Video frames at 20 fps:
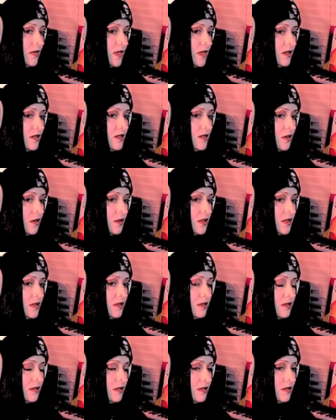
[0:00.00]
So
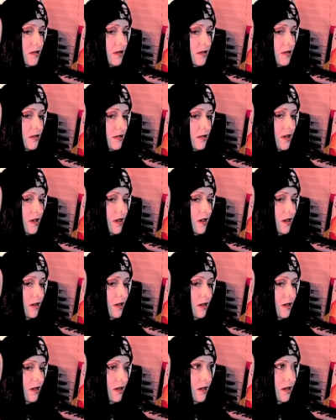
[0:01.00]
it's...
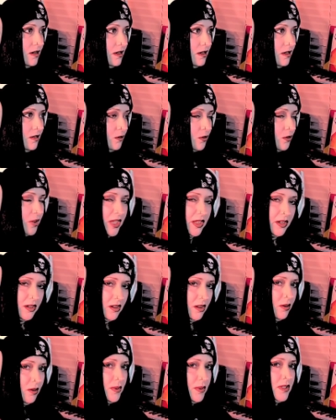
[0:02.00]
REN
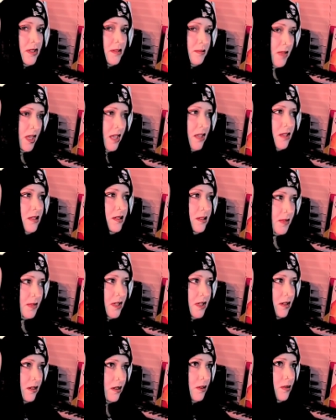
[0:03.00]
always makes me
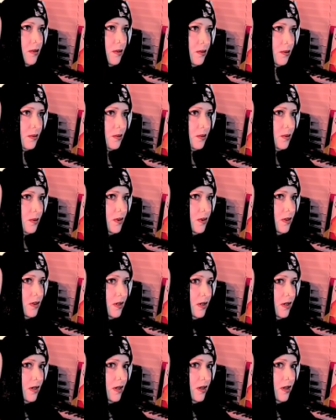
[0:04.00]
do
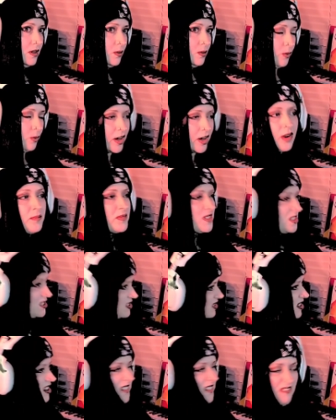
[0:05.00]
where I'm just
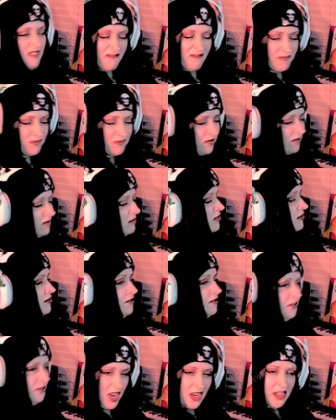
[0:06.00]
like,
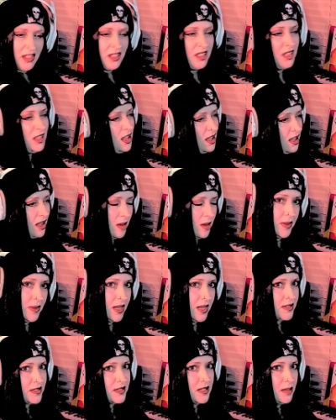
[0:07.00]
fuck yeah, but at
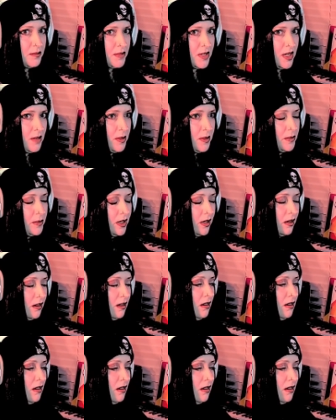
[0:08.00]
the same time I'm like,